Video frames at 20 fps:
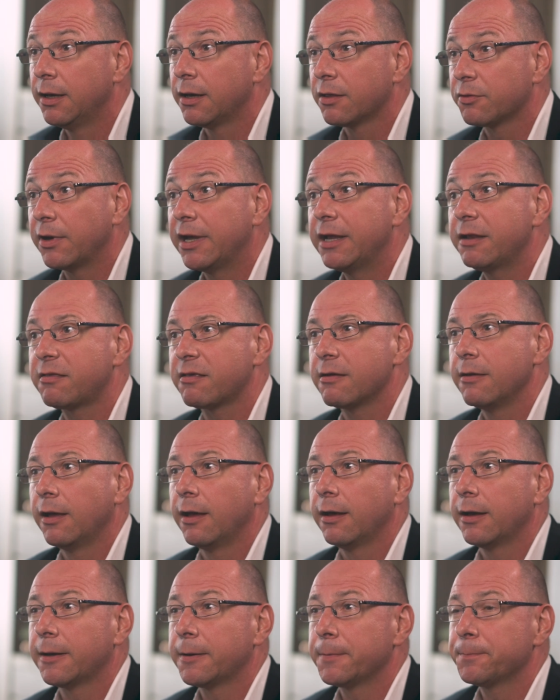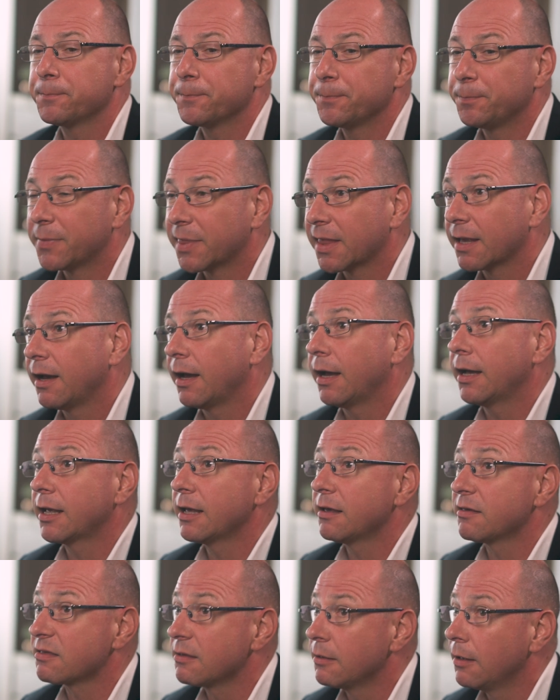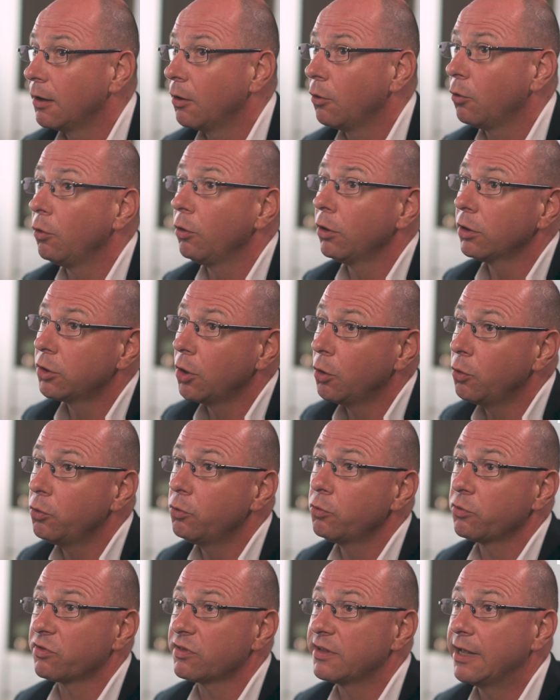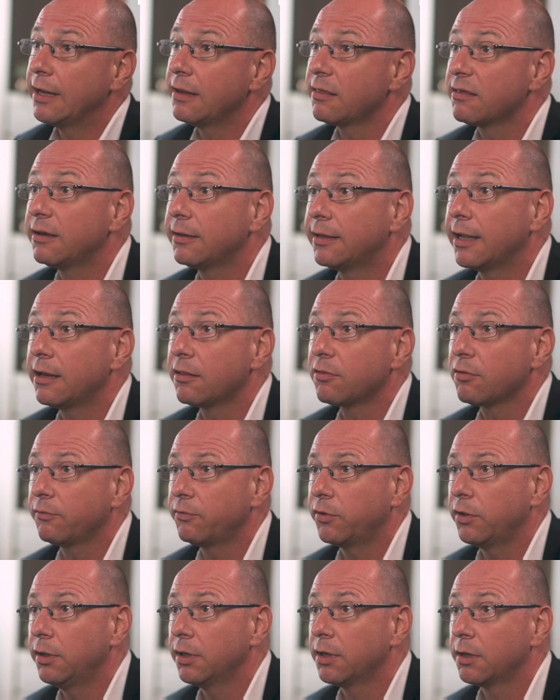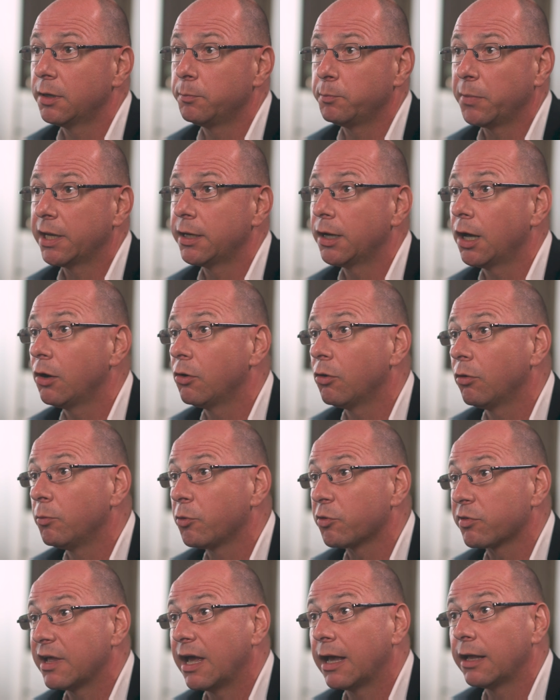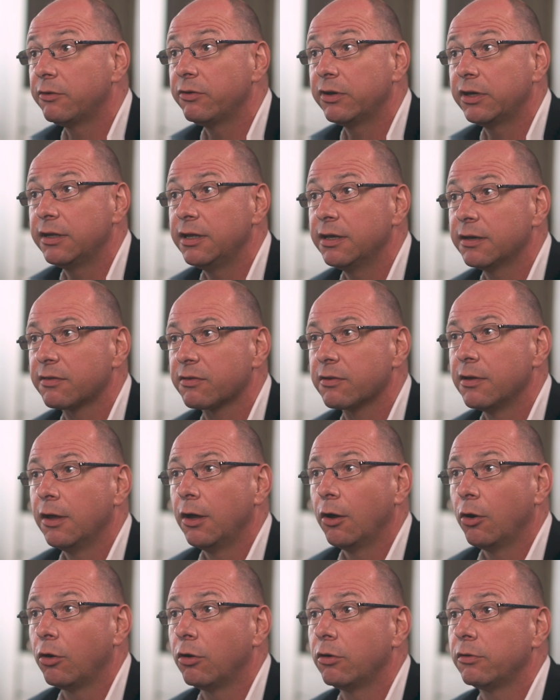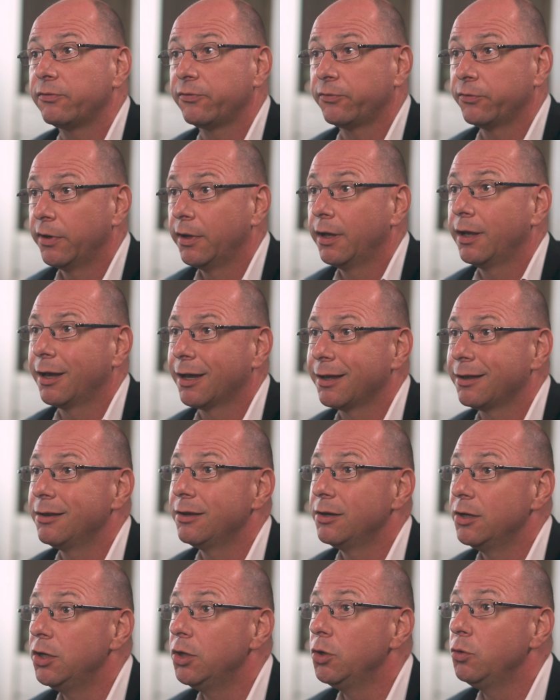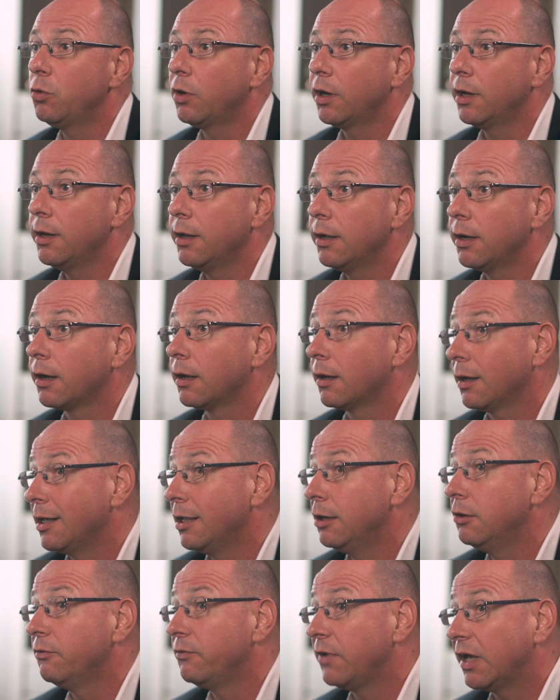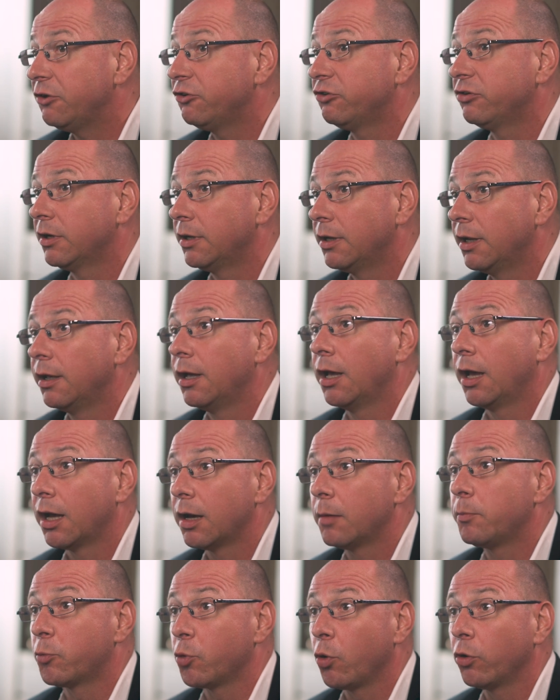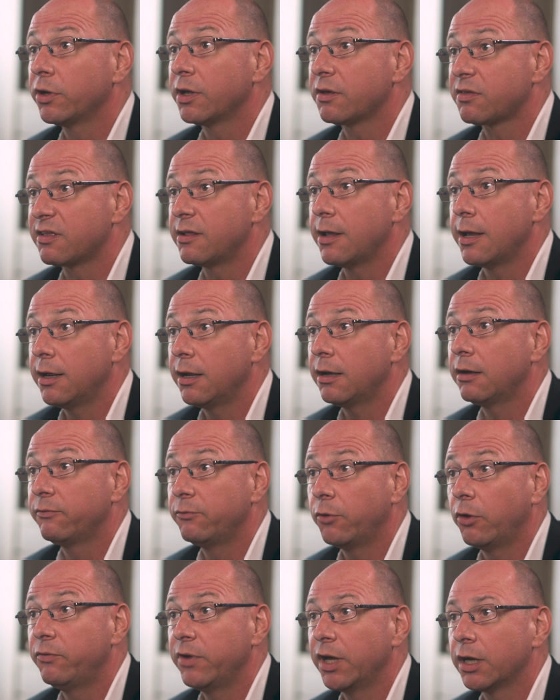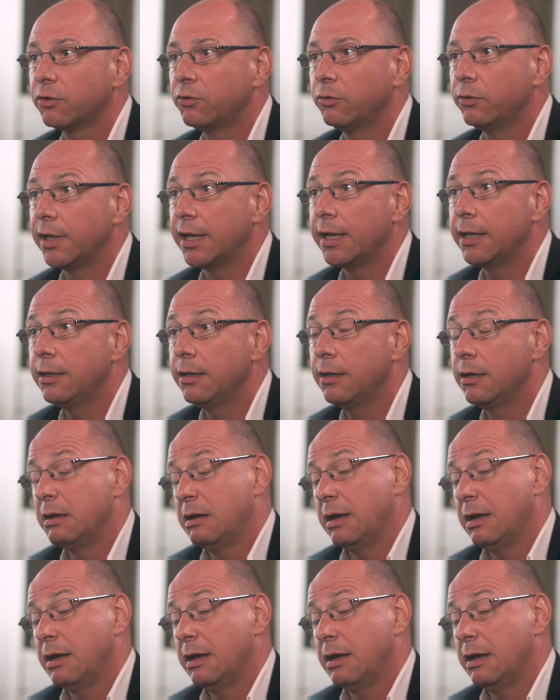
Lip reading: So hence, I guess all those tens and tens of years, and by now almost 100 years of nuclear innovation brought us there where we are today.